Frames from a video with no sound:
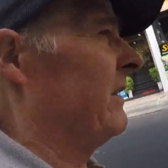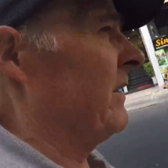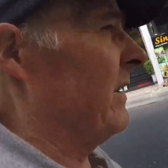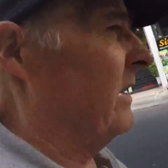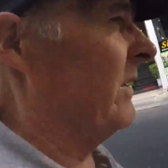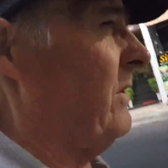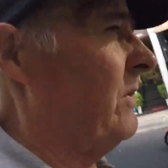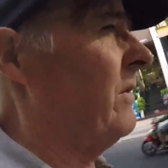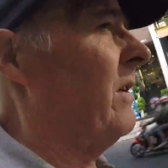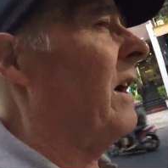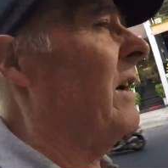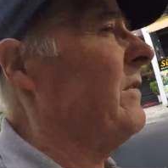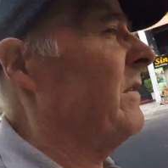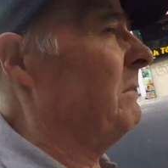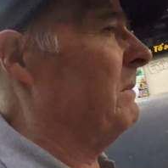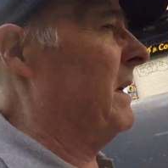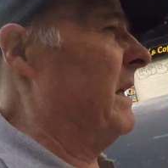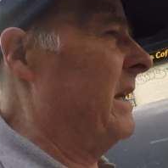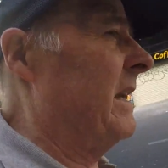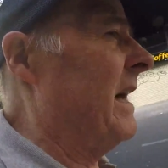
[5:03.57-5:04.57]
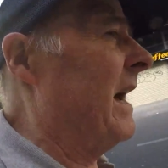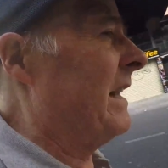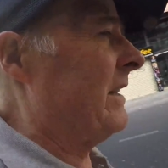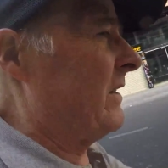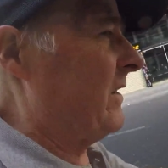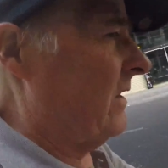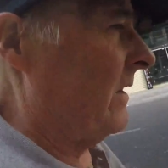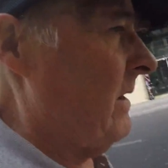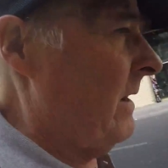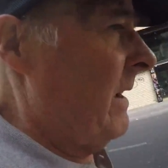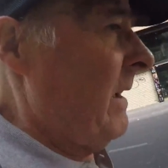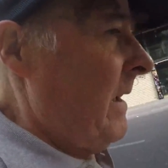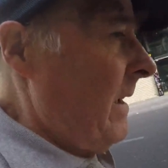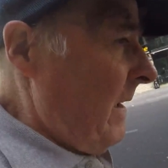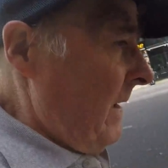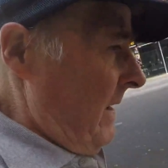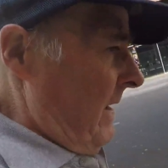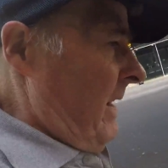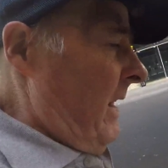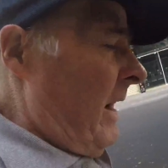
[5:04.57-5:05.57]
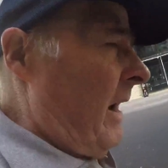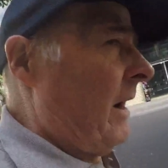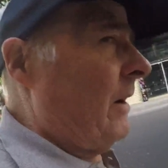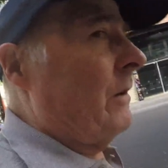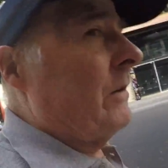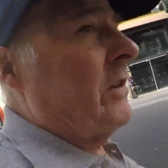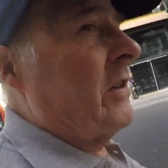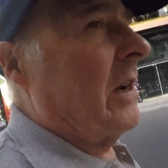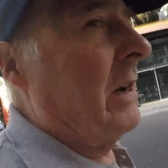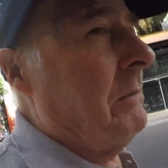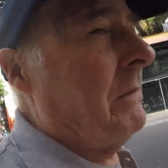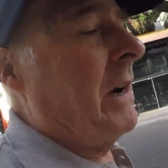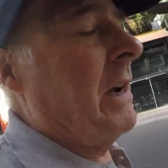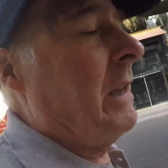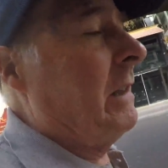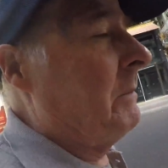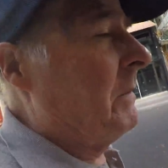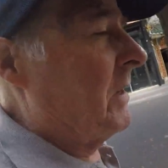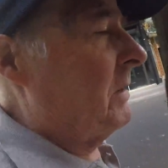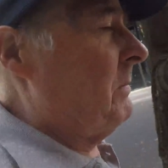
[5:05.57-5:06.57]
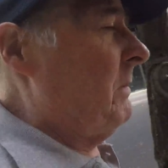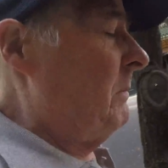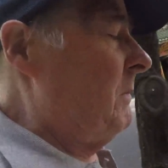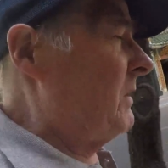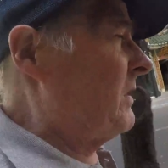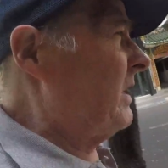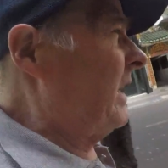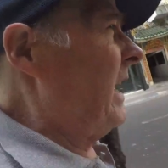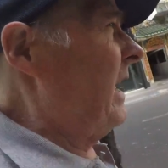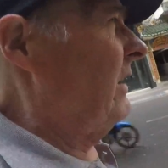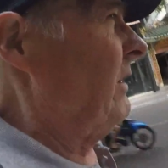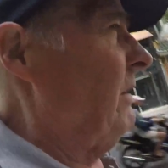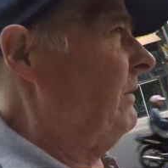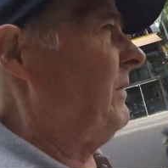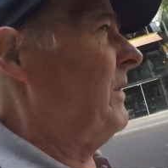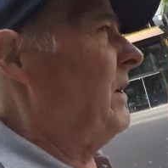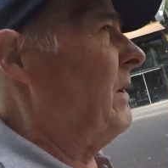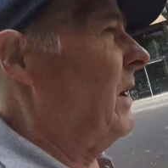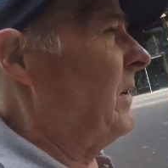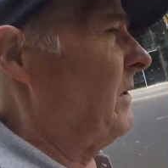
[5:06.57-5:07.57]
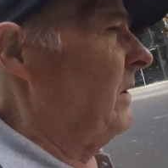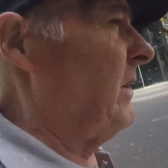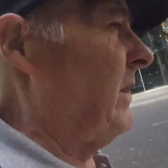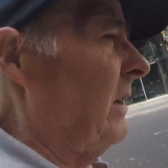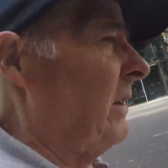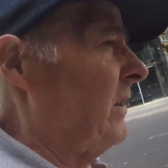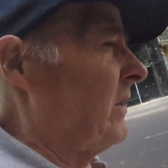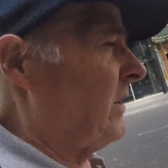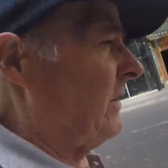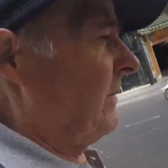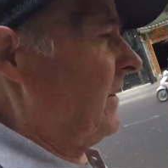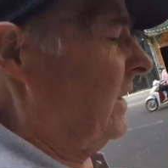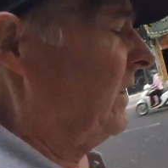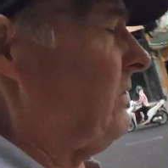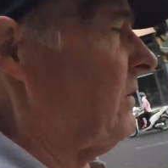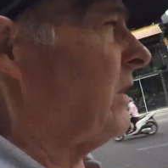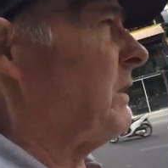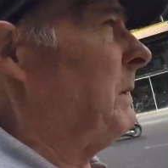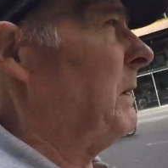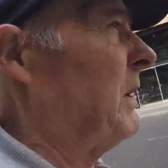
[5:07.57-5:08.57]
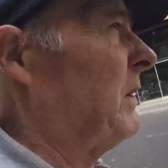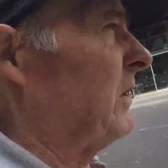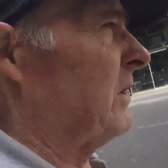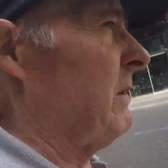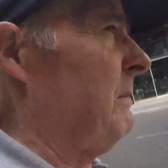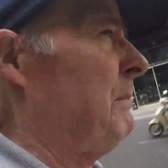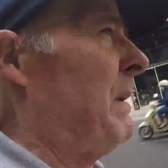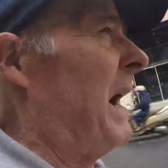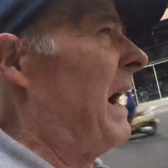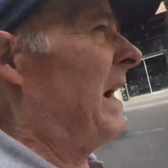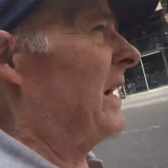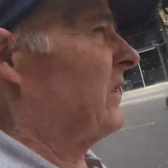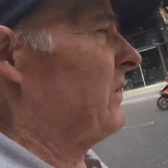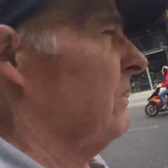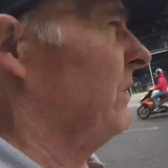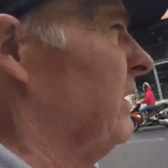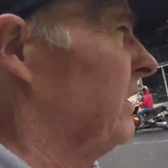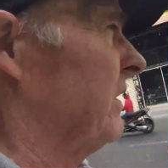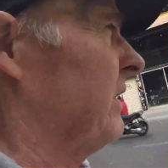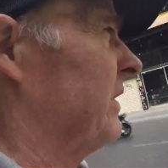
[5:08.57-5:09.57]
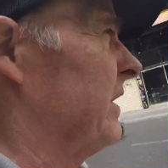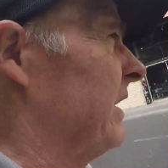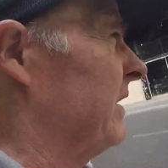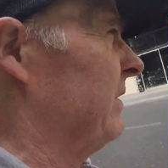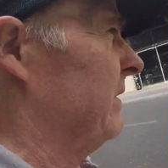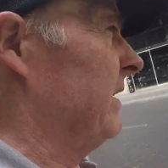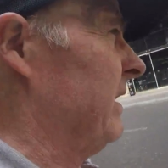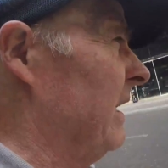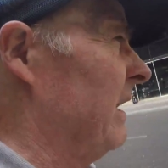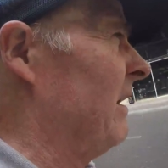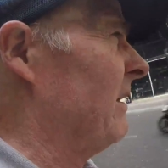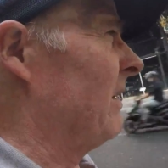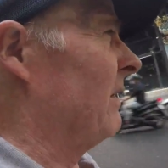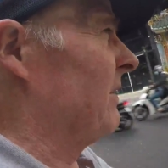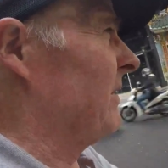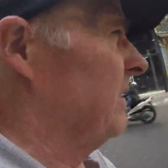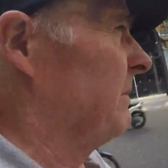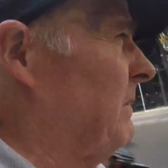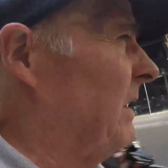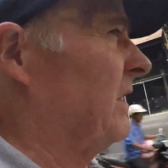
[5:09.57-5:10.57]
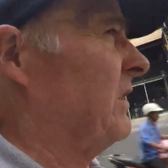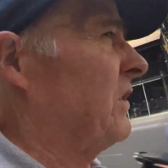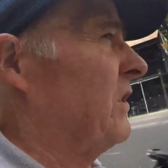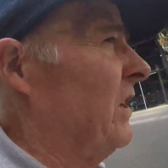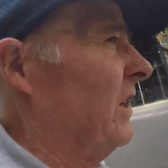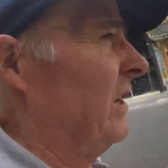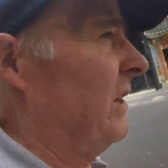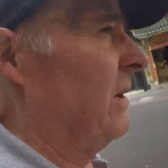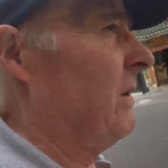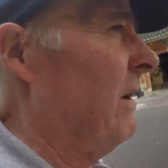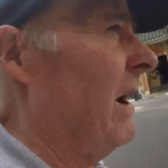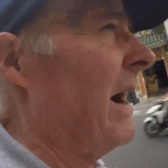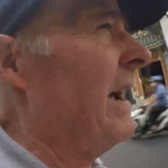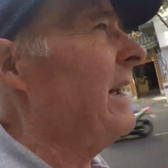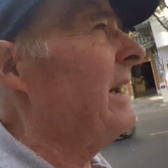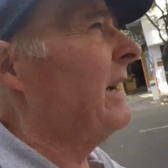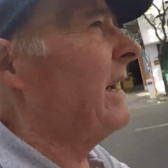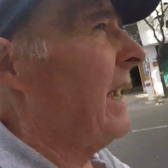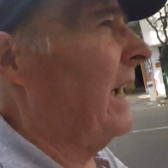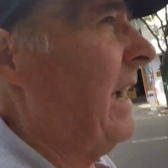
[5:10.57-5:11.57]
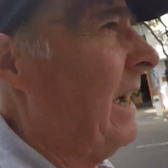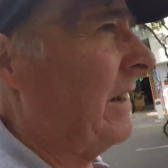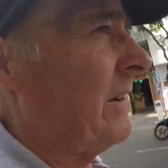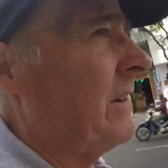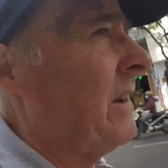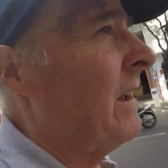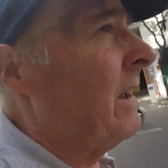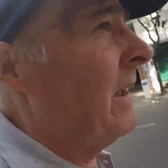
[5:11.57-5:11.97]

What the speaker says: so it's driving me nuts. I also may be missing out on a few $100s of interest because of passwords, because I couldn't log on to my CUA account.